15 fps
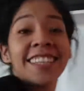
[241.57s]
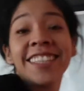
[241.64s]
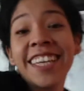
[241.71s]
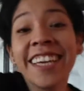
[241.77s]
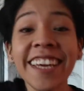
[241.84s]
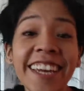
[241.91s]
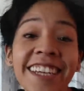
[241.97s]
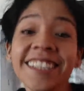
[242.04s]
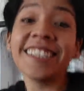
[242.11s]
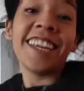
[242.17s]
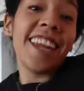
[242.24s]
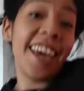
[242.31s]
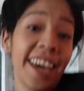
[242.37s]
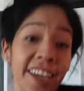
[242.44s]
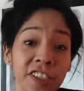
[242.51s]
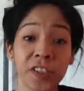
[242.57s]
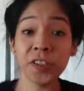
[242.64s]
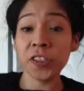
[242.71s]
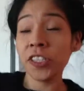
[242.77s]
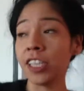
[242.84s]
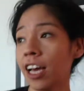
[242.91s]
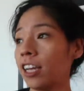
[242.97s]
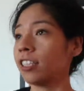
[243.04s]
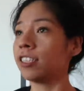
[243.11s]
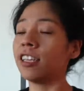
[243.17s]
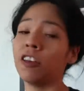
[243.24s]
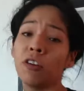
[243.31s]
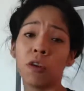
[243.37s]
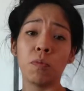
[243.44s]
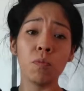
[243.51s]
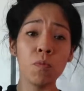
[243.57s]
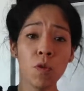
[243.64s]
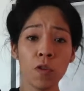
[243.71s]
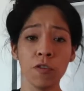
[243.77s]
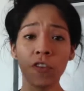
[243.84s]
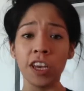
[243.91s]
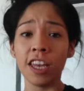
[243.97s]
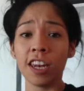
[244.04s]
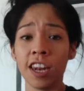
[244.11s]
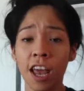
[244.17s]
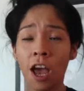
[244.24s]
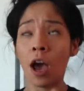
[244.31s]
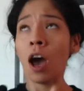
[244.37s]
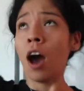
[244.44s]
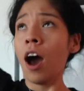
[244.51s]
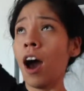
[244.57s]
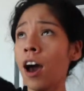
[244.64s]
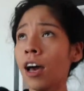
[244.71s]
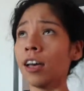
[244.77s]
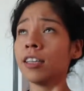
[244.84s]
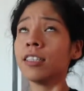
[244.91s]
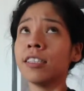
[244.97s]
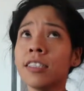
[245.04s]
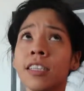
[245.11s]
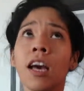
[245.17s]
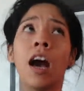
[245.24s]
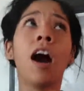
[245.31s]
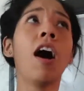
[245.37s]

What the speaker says: Take it as an exercise that you're moving hands,